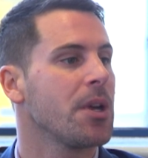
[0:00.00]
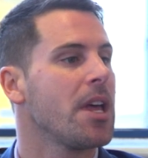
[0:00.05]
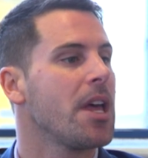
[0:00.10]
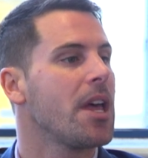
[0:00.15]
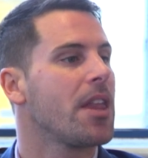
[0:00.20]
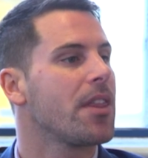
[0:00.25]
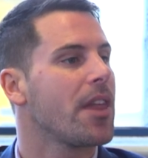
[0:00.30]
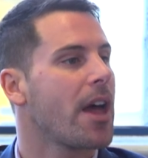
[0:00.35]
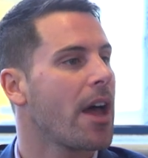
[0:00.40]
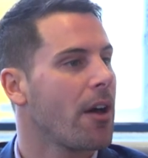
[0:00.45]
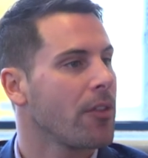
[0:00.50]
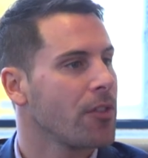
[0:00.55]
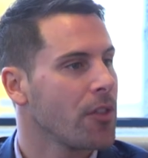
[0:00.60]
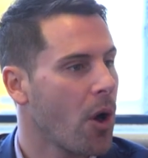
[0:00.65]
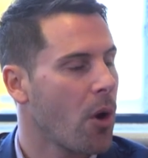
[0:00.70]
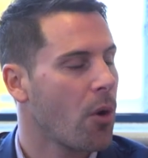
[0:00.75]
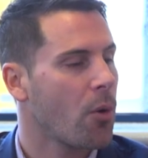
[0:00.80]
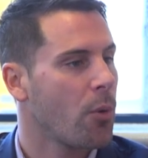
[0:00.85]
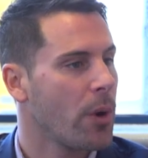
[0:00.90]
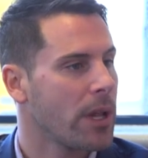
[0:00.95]
they are
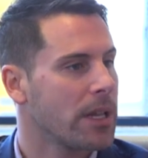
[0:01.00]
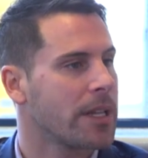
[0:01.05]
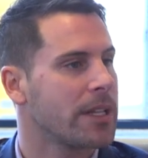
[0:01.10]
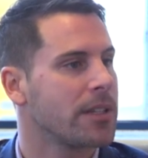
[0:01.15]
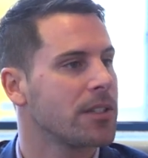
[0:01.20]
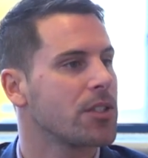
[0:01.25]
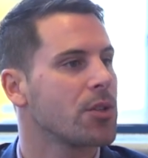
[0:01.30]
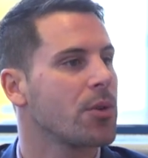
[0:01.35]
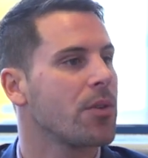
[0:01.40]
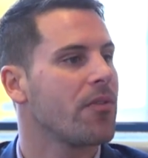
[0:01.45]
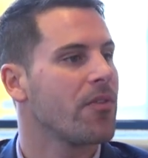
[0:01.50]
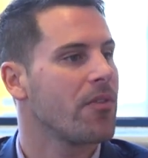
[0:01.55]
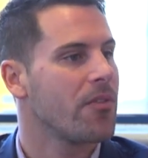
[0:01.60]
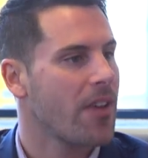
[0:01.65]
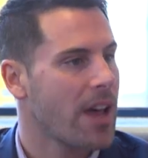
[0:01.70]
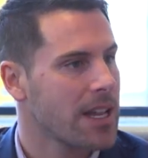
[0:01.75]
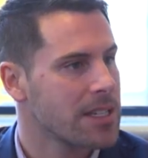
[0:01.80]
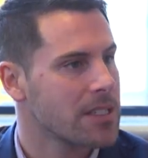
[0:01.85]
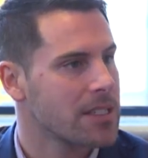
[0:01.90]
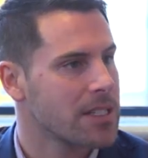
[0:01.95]
not willing to
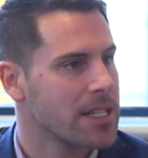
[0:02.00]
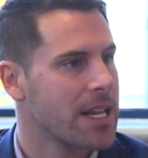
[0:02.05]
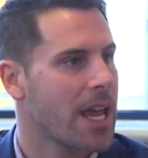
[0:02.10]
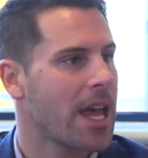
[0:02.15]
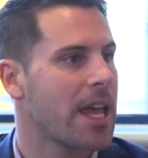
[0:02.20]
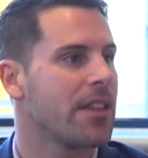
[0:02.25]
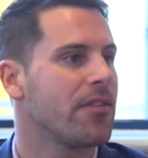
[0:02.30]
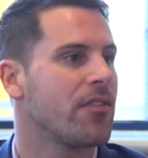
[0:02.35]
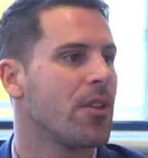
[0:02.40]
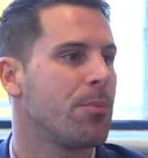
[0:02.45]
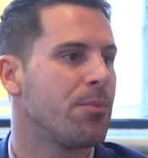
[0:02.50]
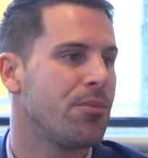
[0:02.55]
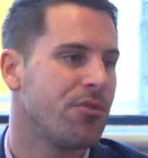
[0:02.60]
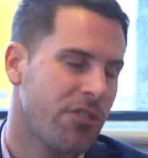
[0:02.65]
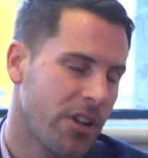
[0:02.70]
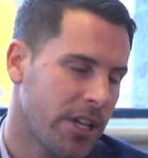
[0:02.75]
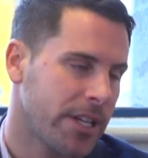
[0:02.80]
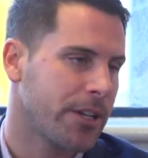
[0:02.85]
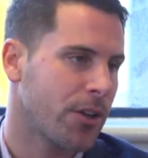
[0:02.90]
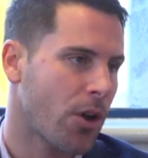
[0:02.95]
investigate the
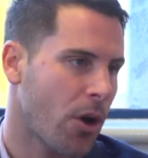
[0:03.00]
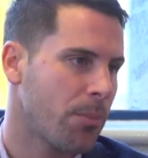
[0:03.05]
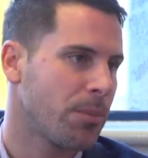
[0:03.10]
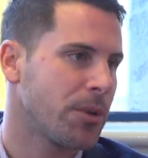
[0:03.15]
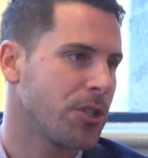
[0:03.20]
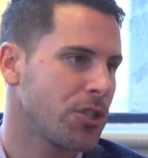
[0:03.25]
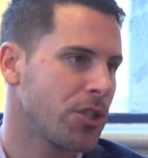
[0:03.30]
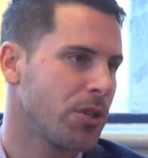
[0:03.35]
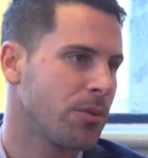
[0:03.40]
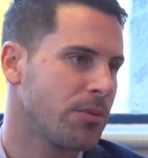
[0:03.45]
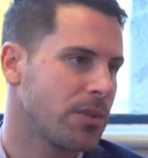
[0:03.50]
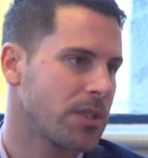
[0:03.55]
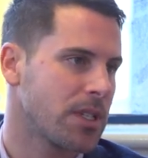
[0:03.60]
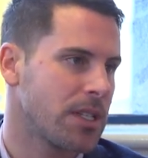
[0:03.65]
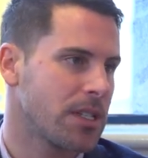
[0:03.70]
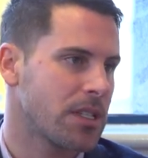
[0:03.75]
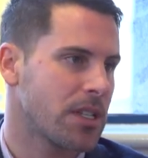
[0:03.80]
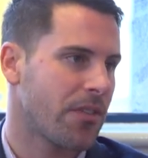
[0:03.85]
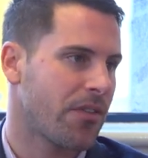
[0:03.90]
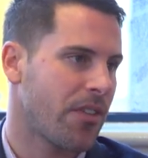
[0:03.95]
brilliant
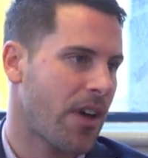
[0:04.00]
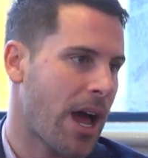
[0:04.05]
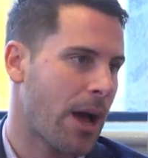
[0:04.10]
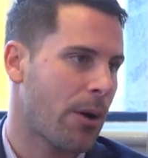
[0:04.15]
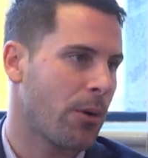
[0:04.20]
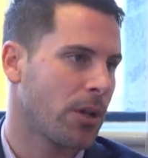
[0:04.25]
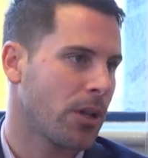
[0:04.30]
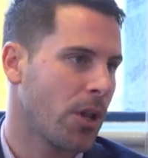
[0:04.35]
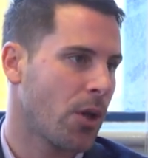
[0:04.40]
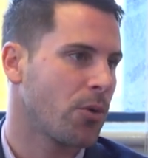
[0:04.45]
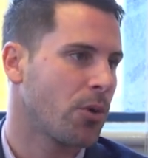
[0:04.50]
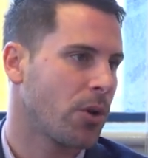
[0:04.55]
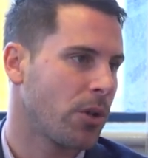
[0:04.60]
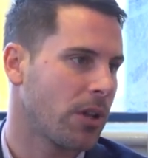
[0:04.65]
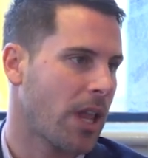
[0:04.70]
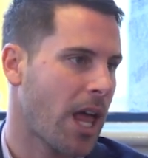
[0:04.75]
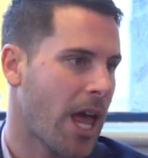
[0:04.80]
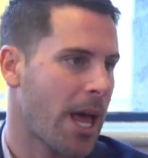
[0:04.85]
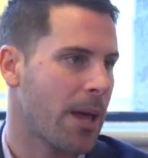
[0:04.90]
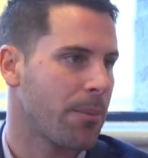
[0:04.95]
opportunities for our
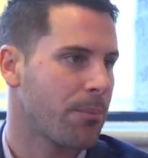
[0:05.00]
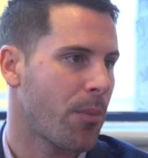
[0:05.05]
local airport.